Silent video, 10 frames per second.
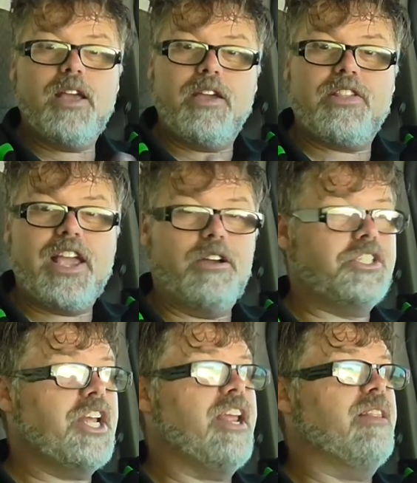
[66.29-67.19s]
Anyways, like I
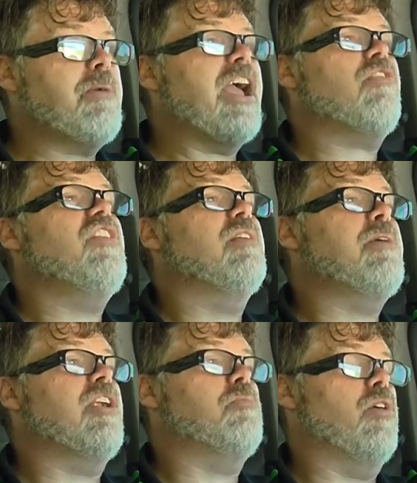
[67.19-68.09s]
was saying, the back's feeling
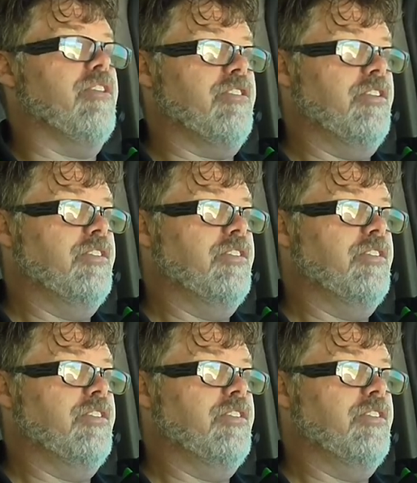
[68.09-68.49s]
better, boys.